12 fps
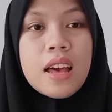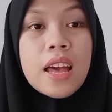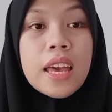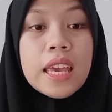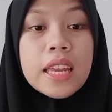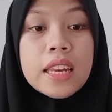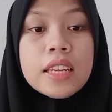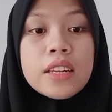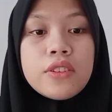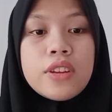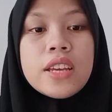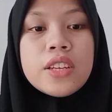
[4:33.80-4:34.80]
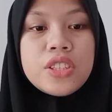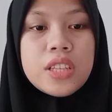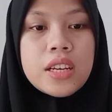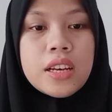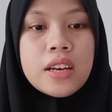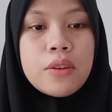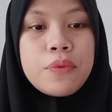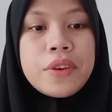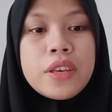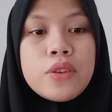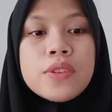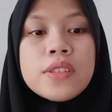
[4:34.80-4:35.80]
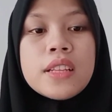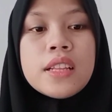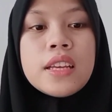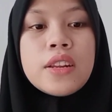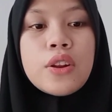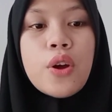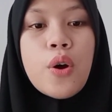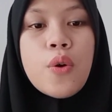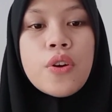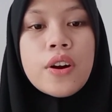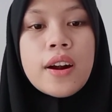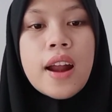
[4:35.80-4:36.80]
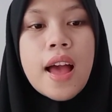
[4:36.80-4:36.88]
In Indonesia, we usually know her